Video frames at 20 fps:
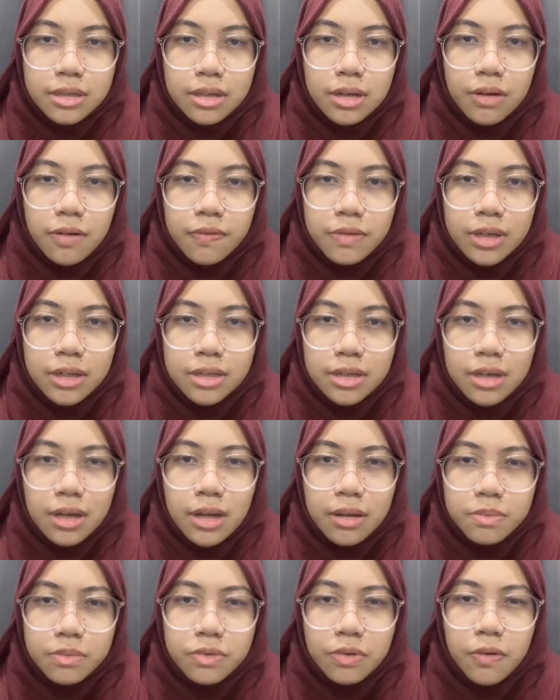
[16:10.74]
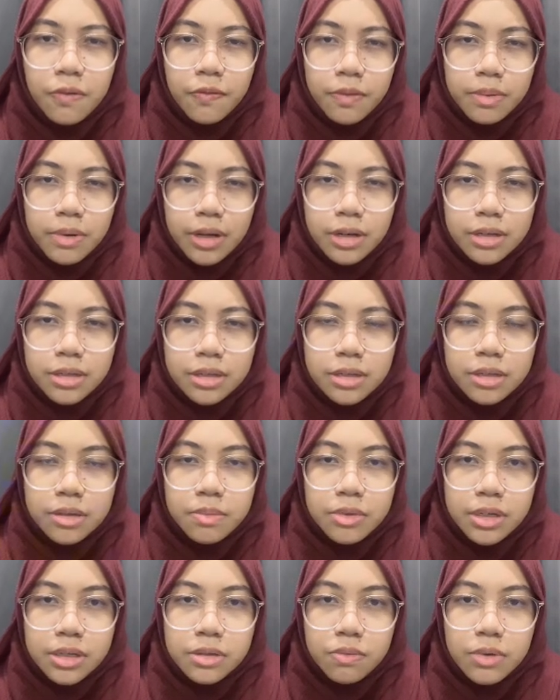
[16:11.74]
of testing helps to confirm that the
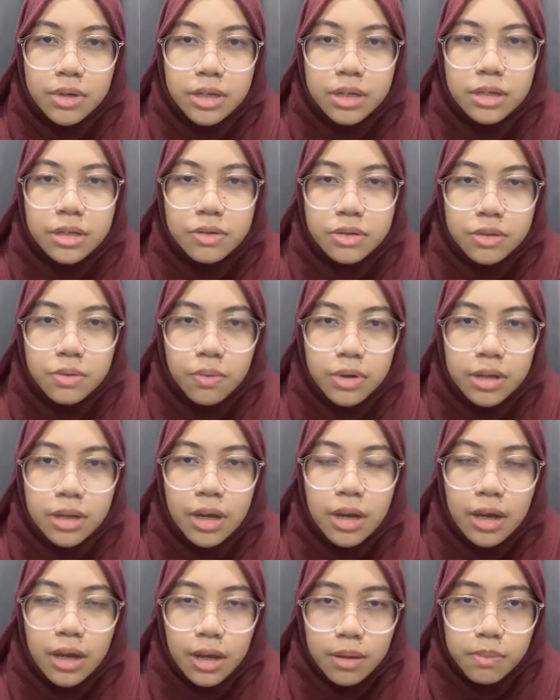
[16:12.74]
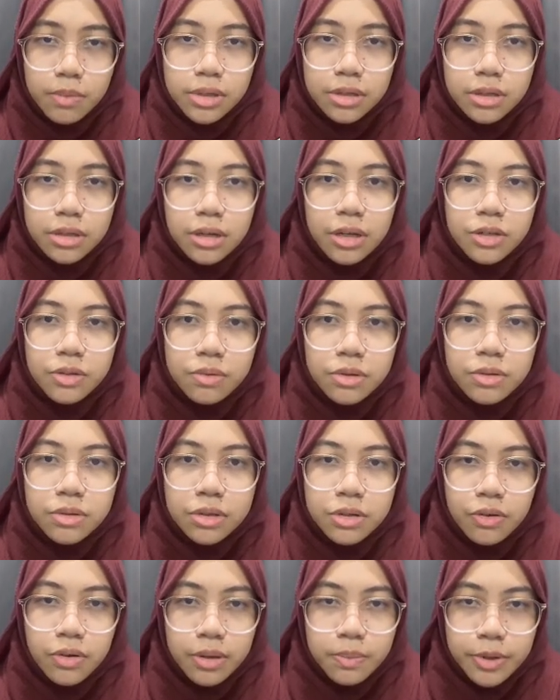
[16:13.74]
system needs what the user wants and meets the actual user
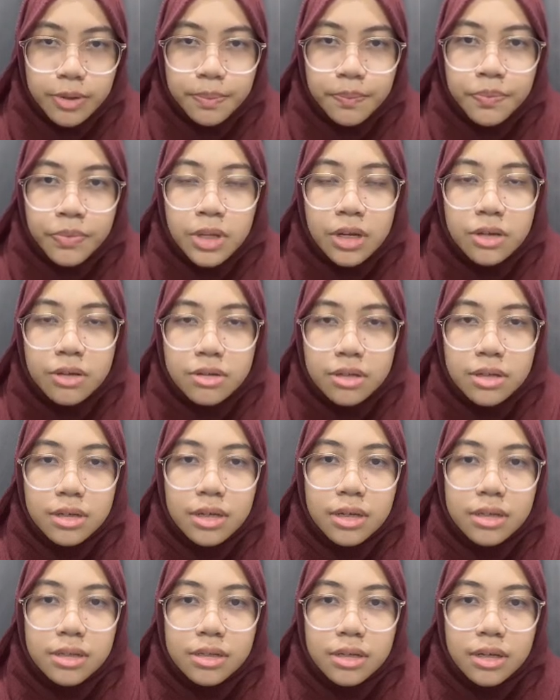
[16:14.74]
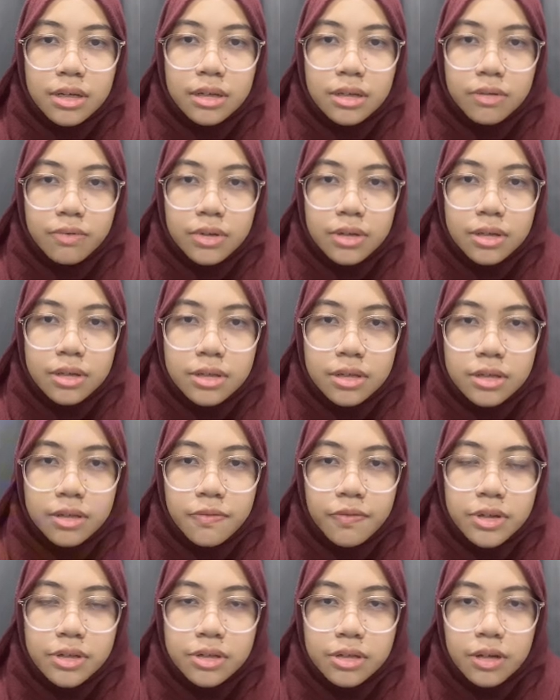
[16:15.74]
requirement. User can check whether the system
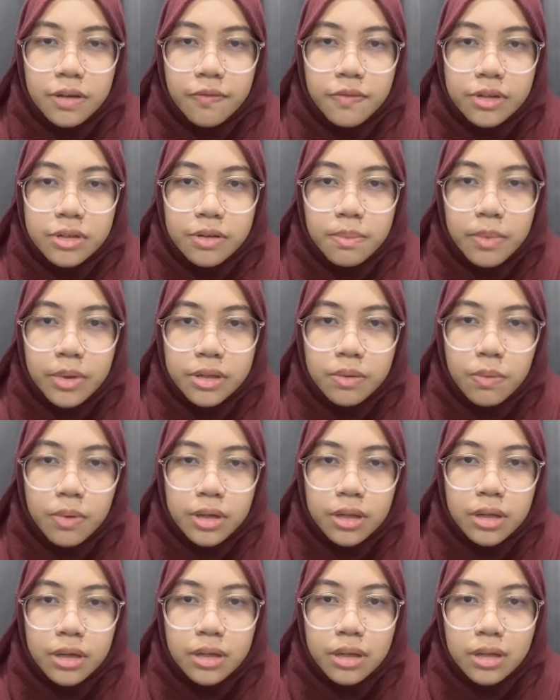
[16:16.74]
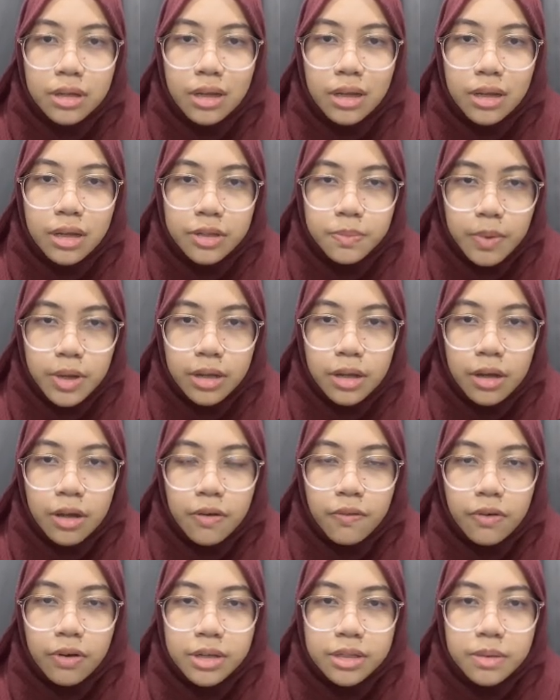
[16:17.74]
function and feature match what they need and expect.
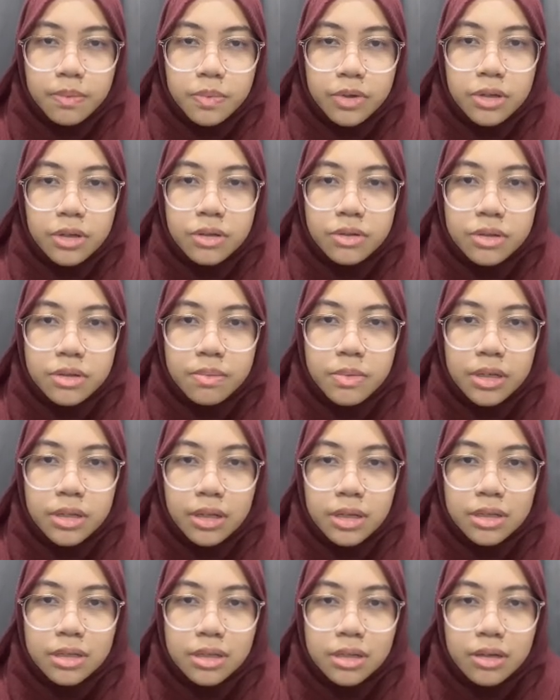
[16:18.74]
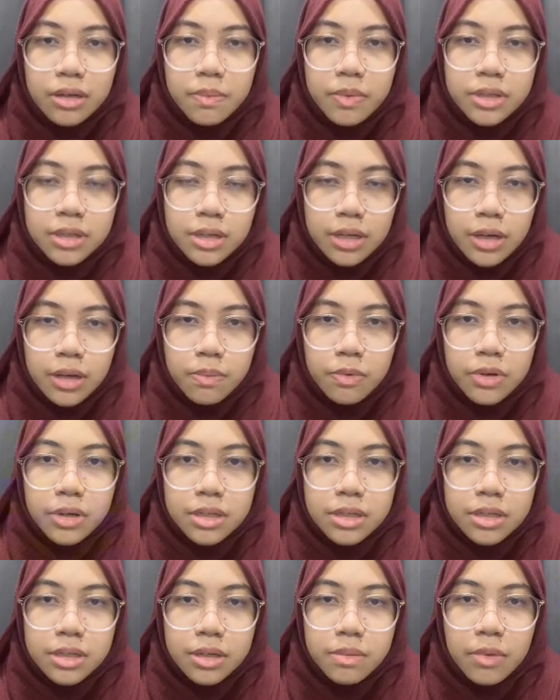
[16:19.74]
For example, user may test the Redbus ticket booking
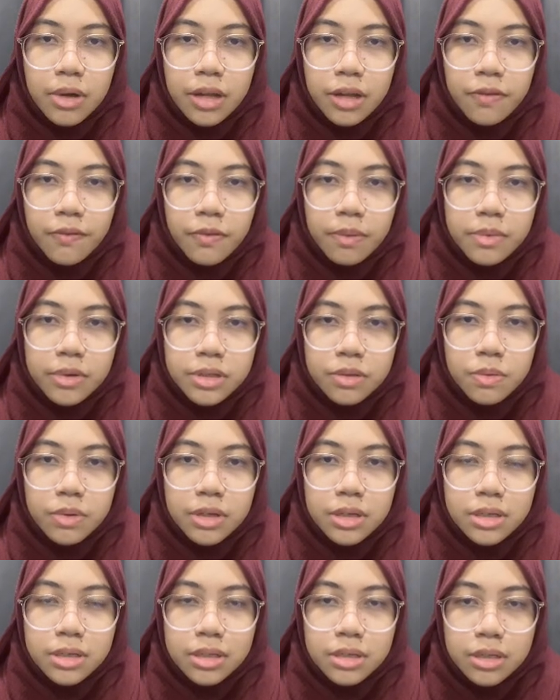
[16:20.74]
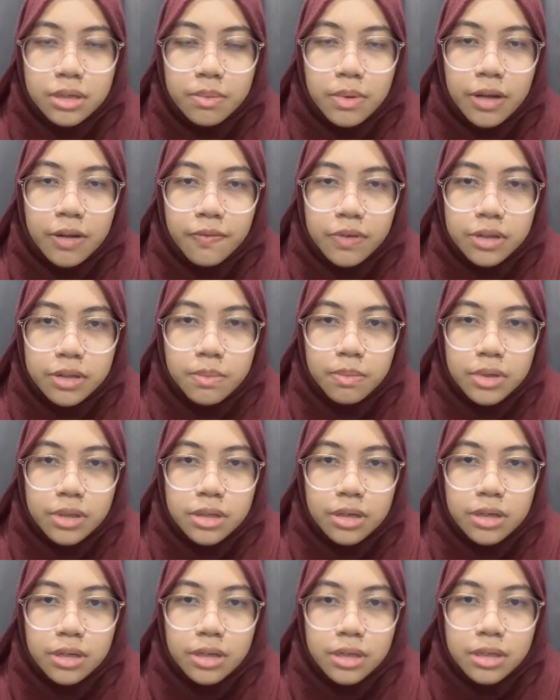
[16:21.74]
system and inform us whether the system and feature meets
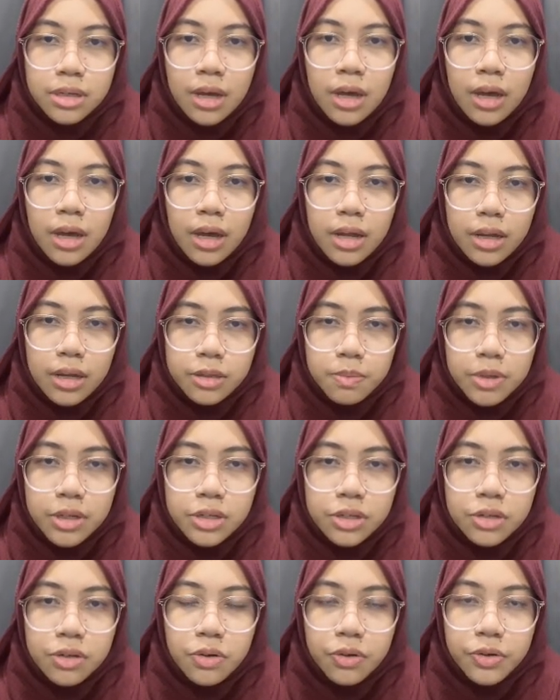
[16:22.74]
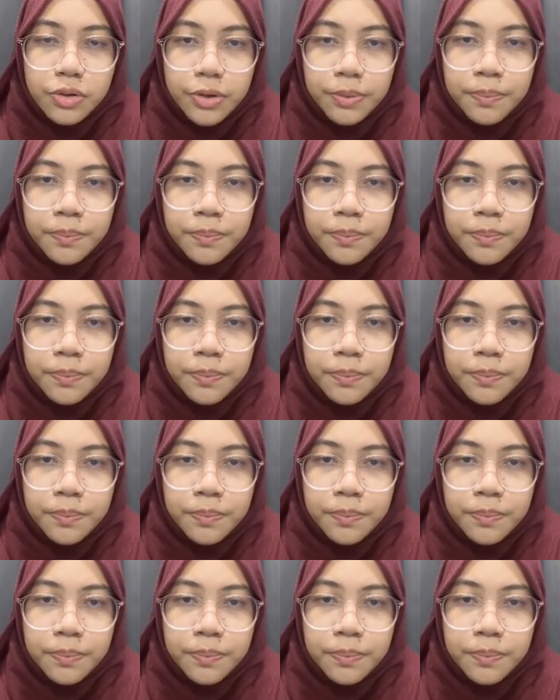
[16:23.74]
their needs and expectation or not.